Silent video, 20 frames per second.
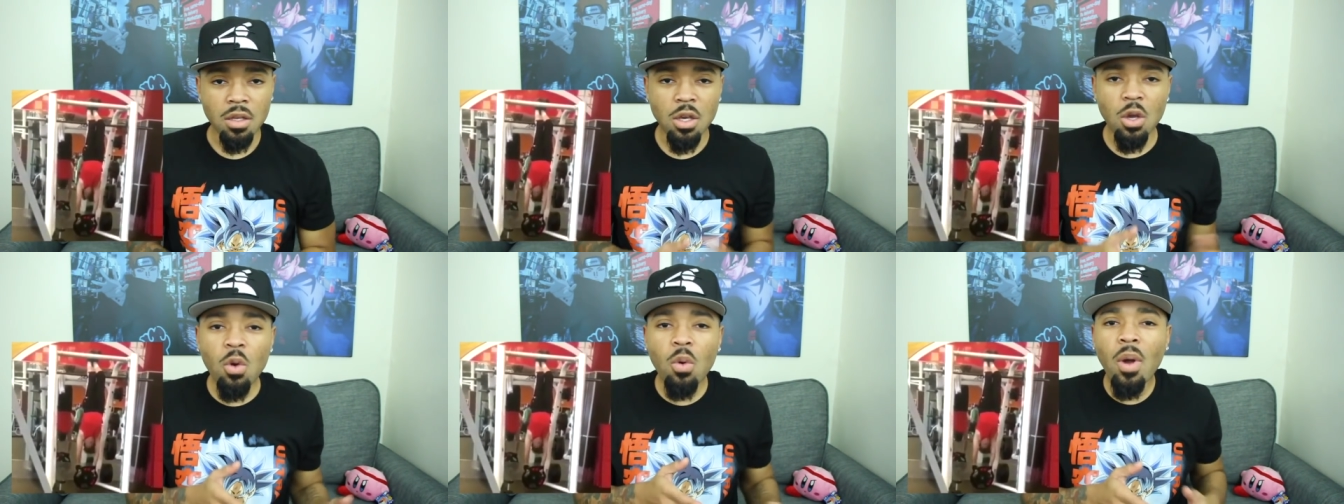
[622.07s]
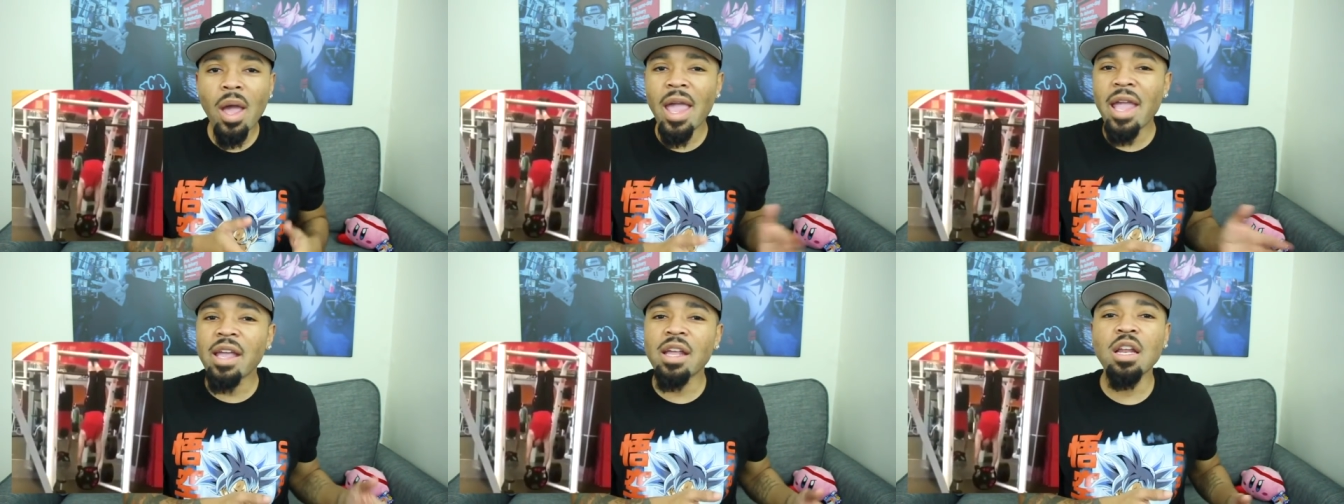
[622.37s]
You
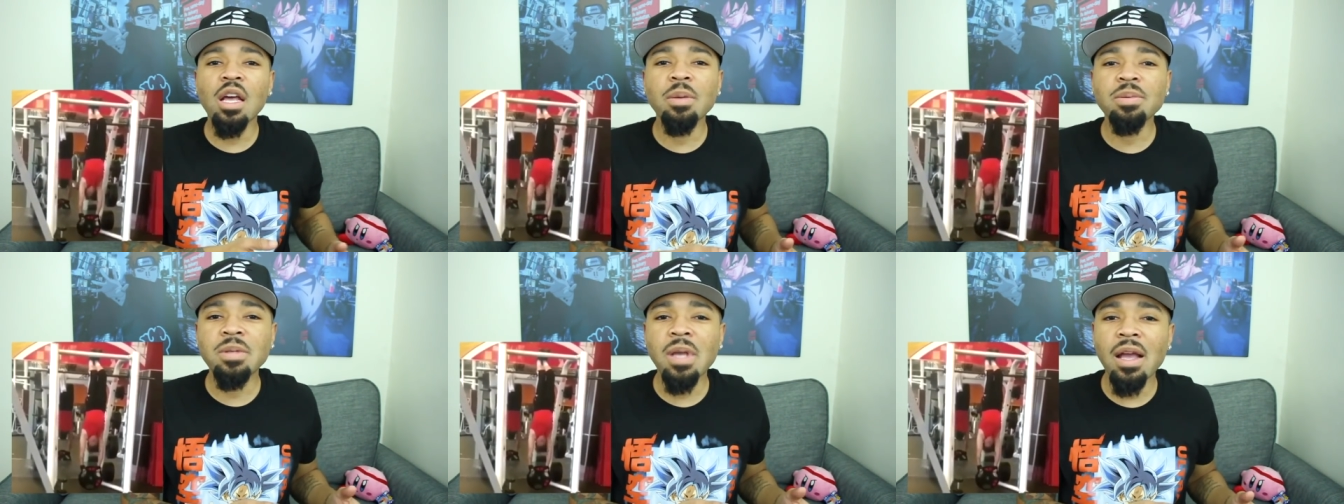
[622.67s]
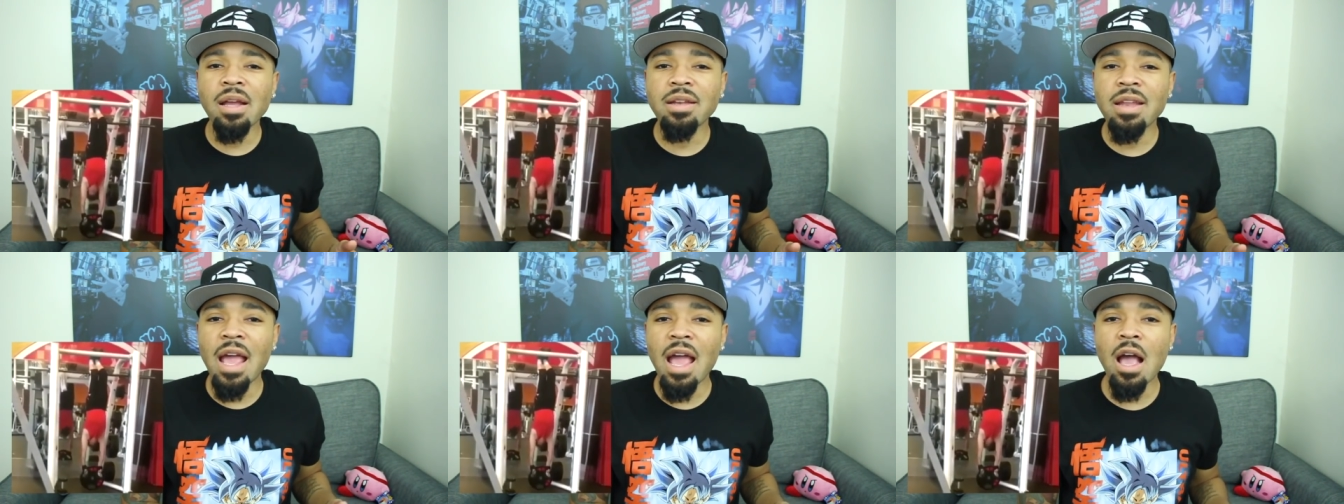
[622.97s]
hanging
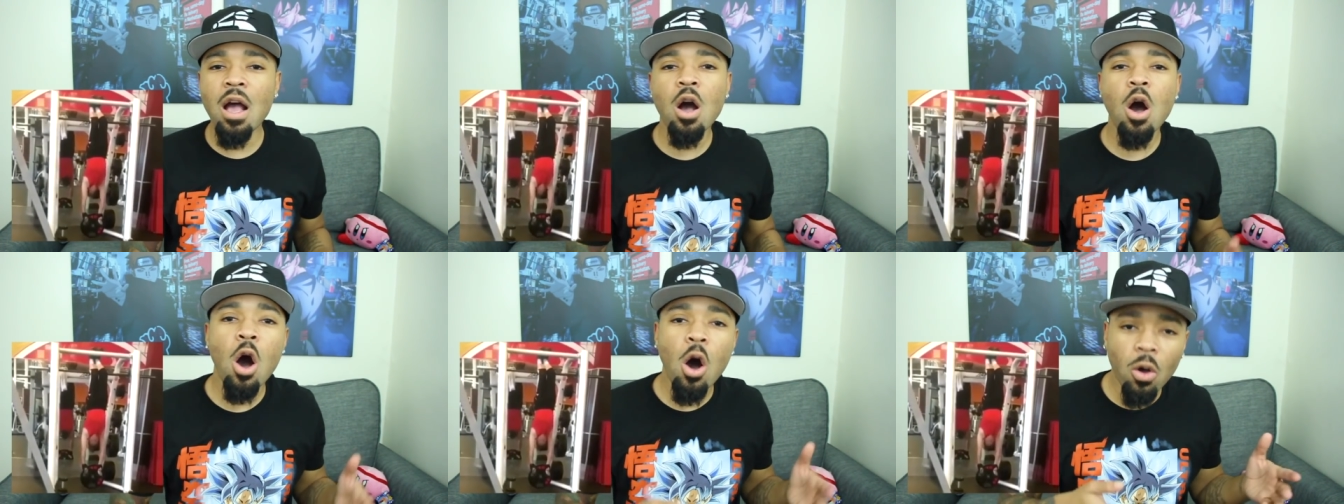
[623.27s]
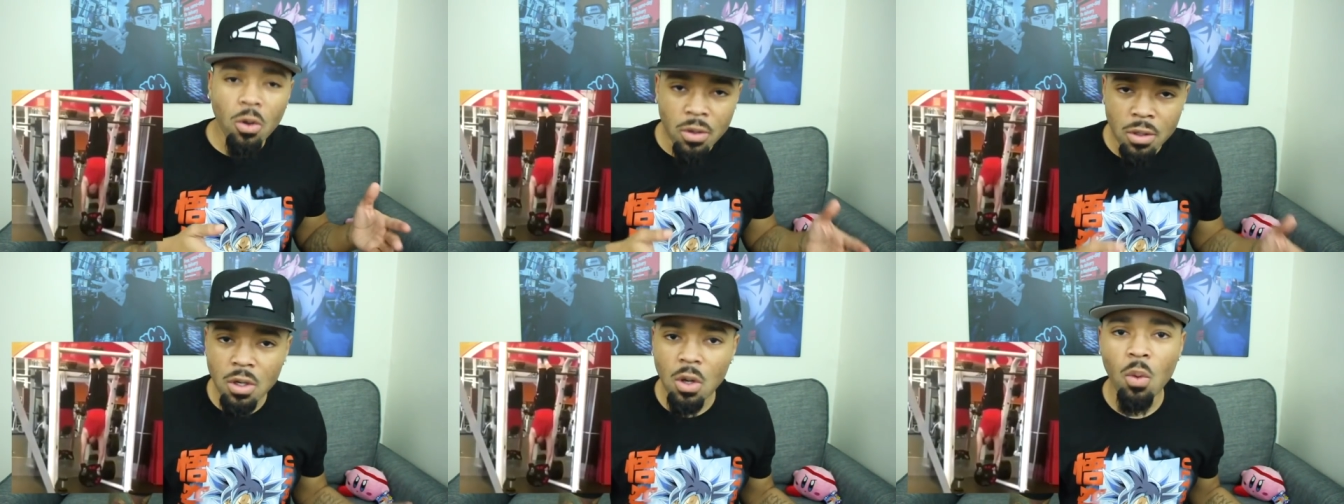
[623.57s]
upside down,
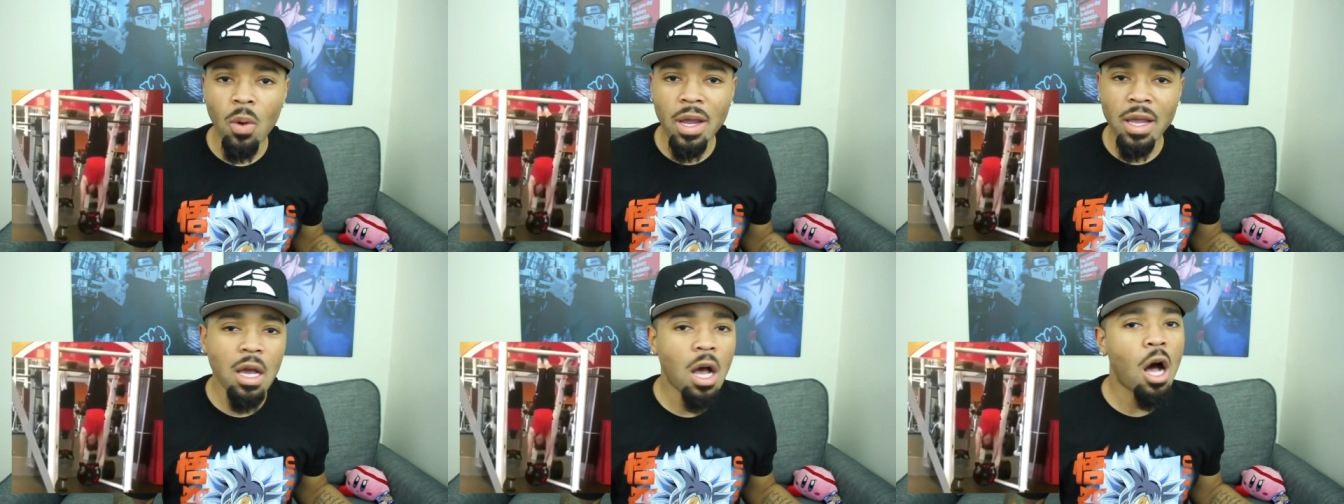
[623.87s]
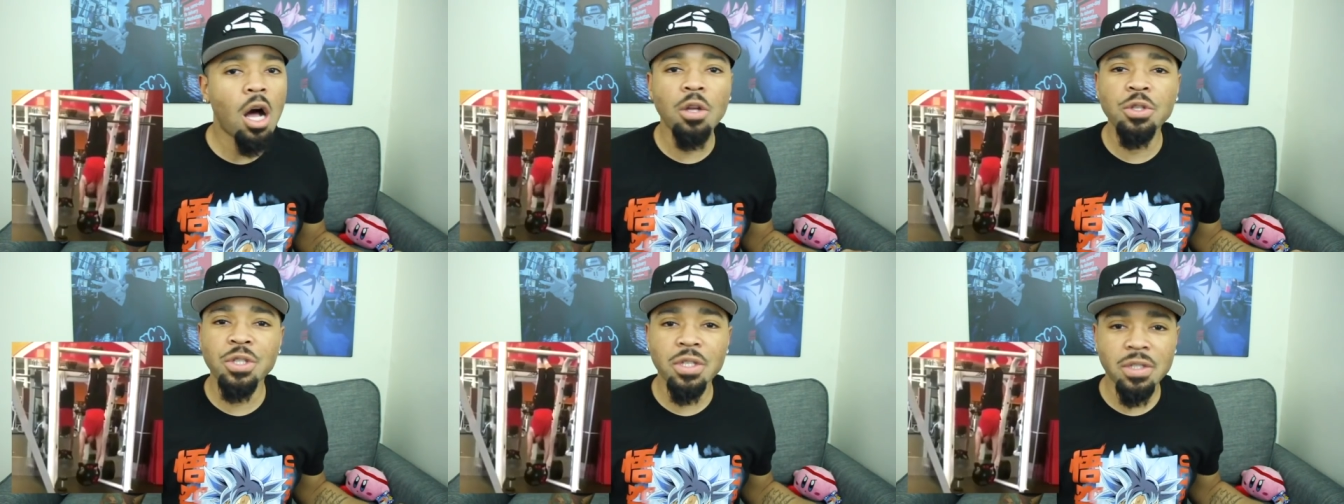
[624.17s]
holding the weight,
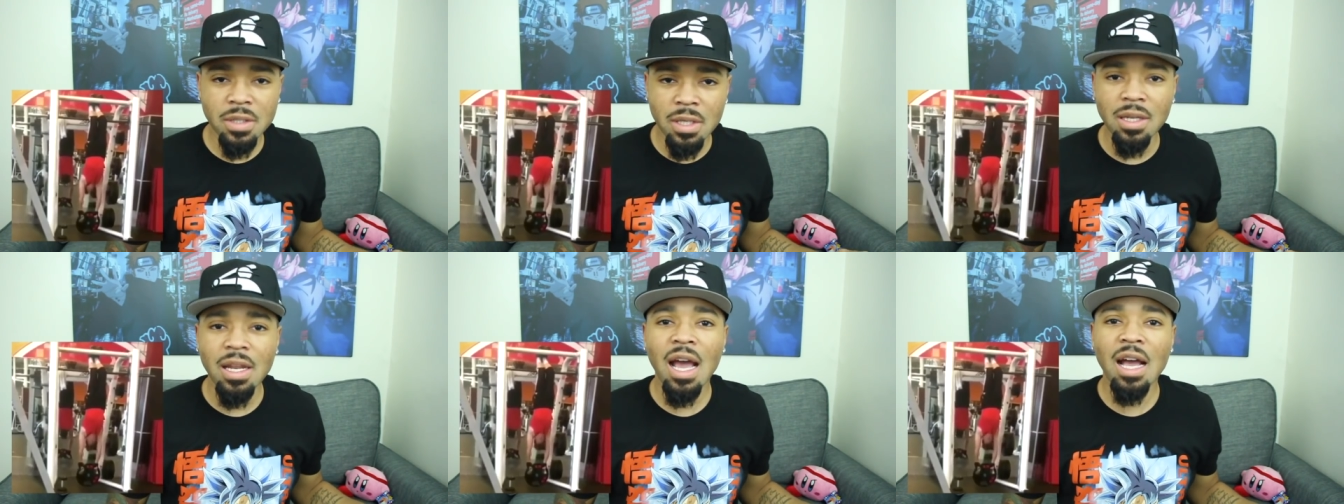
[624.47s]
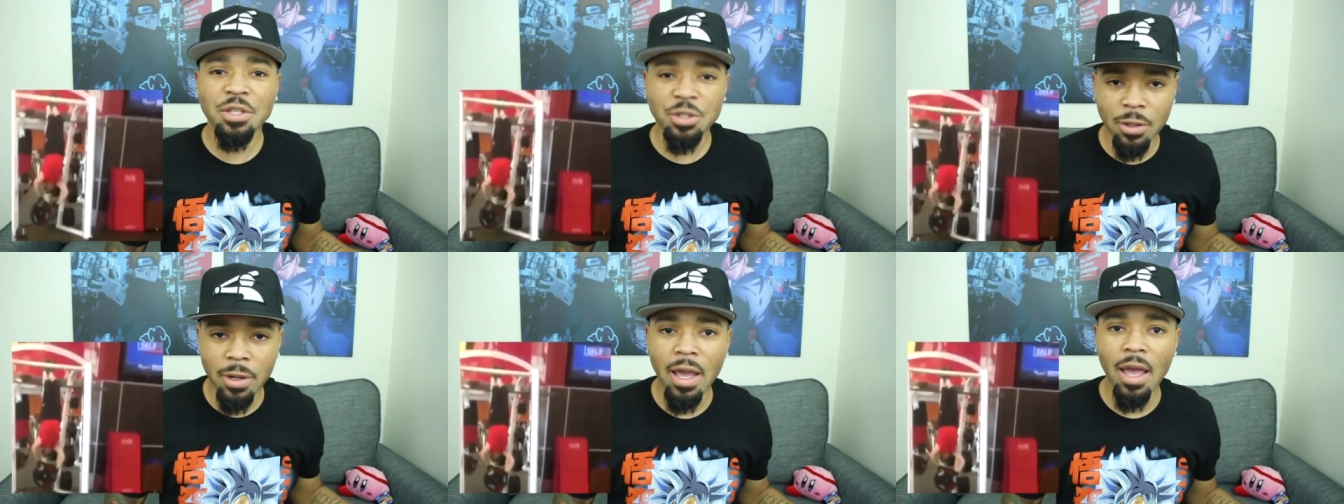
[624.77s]
all just to nod your